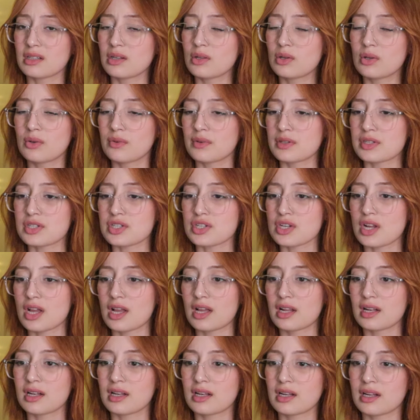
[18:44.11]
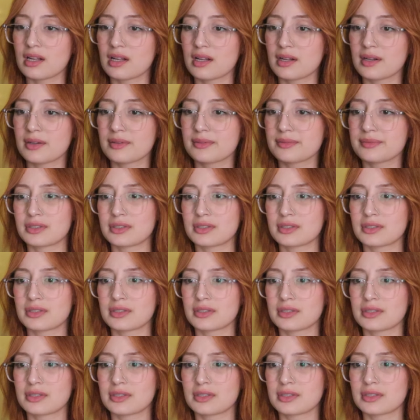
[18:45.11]
I don't give a shit. Fucking
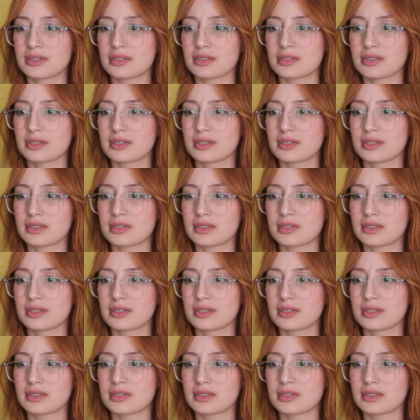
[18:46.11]
running.